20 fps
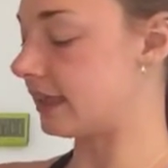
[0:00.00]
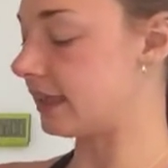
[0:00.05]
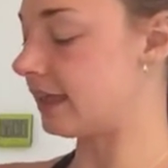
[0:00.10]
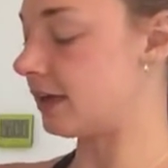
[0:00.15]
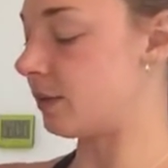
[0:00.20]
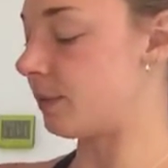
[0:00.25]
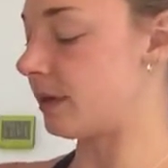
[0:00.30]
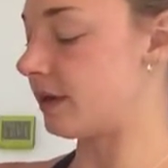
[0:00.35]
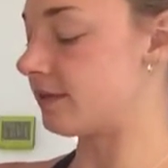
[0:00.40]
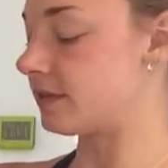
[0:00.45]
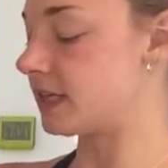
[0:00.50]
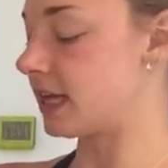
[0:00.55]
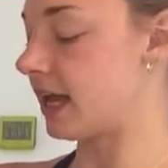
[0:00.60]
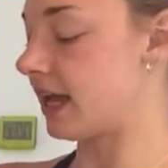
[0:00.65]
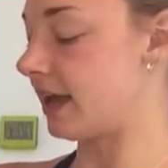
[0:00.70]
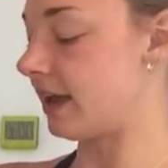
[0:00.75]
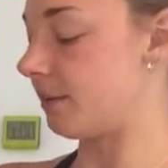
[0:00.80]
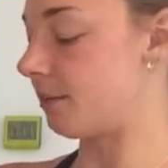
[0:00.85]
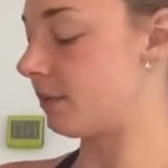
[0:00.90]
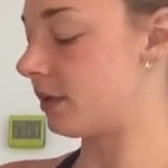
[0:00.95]
a little bit of
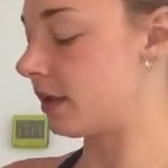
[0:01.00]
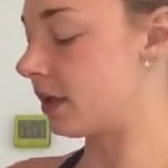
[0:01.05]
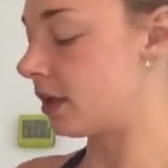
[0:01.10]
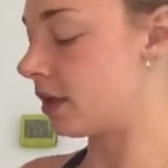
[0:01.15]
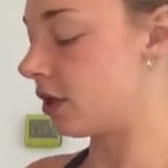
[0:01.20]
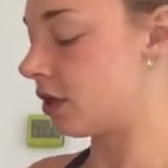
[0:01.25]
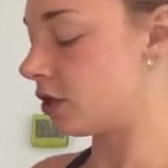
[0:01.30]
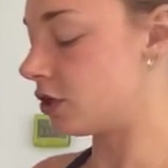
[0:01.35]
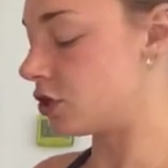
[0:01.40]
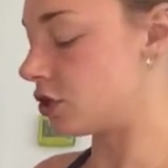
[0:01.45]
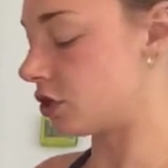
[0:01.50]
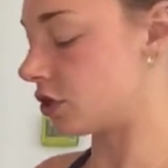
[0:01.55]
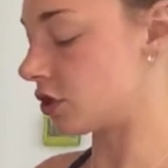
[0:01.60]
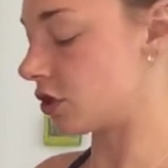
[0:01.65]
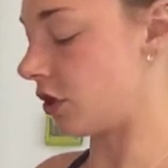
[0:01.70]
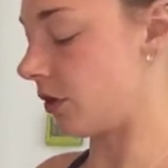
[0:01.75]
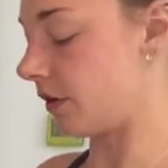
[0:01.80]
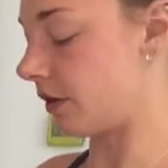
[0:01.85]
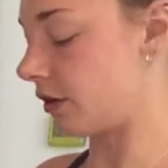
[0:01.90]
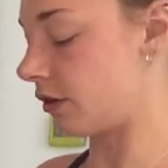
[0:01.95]
time
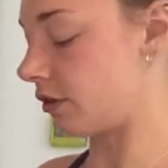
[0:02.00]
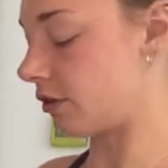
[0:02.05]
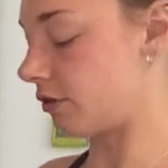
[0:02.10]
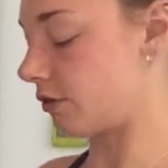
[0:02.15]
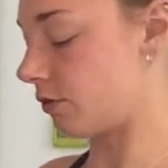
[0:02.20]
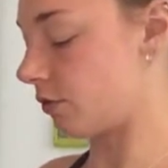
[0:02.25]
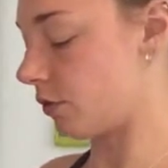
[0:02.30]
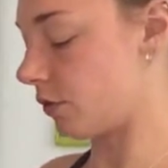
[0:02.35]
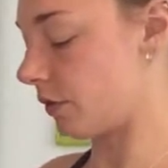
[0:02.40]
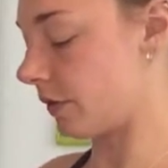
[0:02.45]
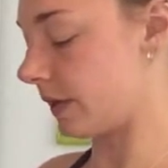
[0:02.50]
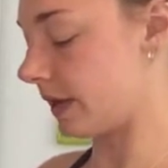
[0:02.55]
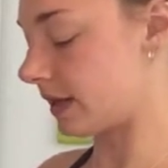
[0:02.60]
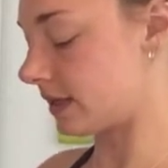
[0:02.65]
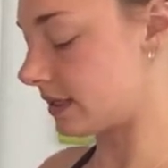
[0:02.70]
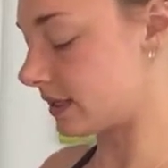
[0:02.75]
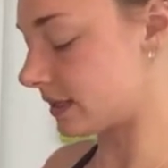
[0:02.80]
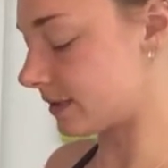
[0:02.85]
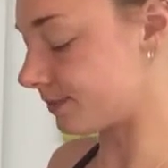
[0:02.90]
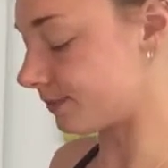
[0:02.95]
just going through
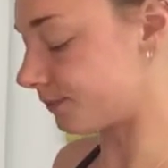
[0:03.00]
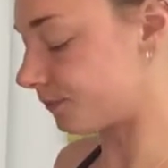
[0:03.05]
it.